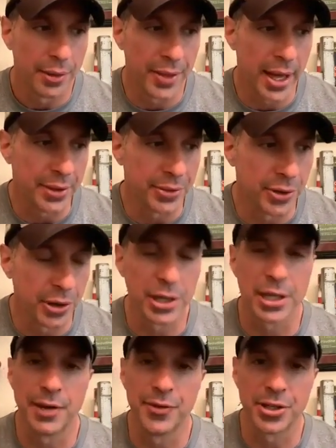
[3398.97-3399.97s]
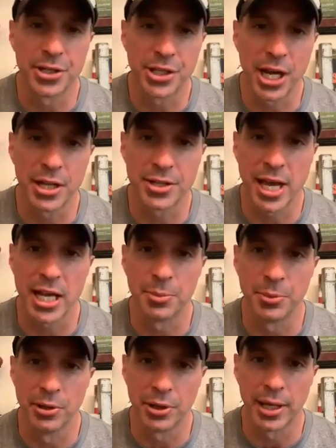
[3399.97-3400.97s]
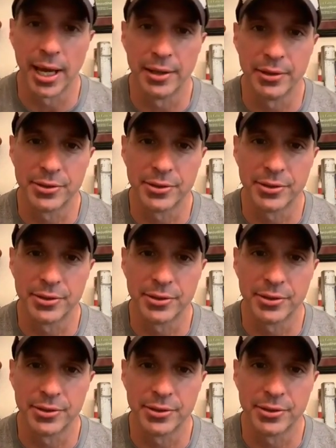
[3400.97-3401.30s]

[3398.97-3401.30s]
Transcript: that they're going to give it to Channing Tatum to look at.